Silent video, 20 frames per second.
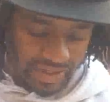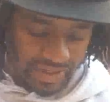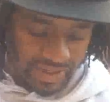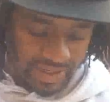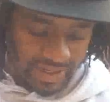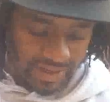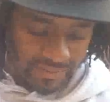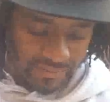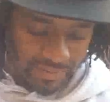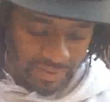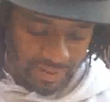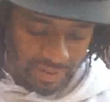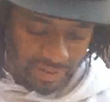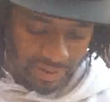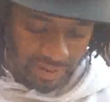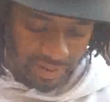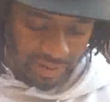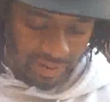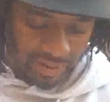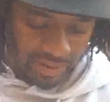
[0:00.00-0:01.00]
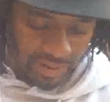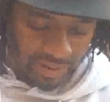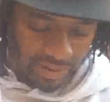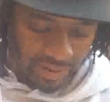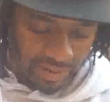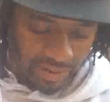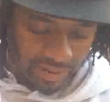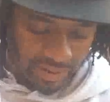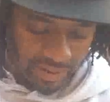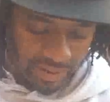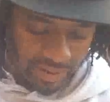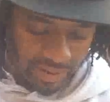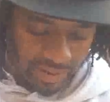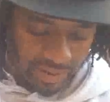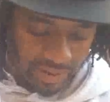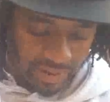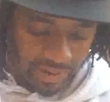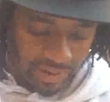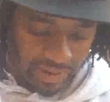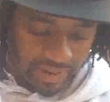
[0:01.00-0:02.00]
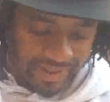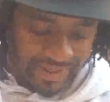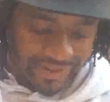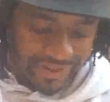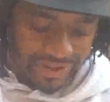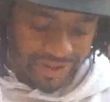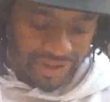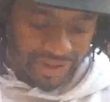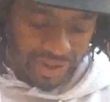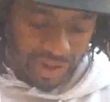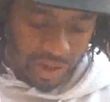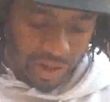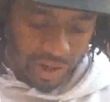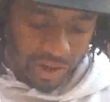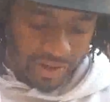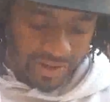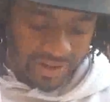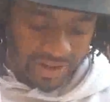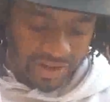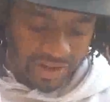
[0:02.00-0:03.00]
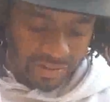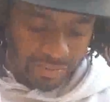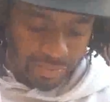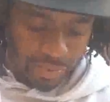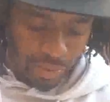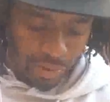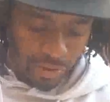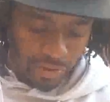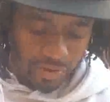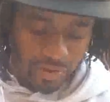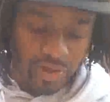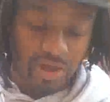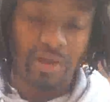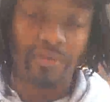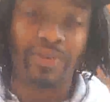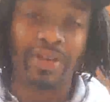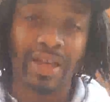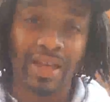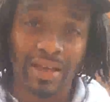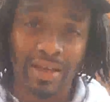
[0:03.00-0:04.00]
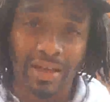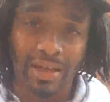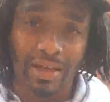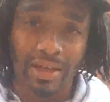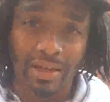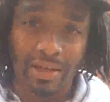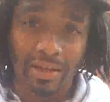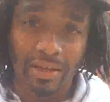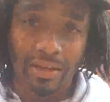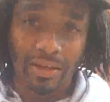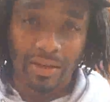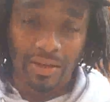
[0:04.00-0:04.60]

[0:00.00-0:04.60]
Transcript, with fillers: and Nineveh, and Shinar, into the border of India.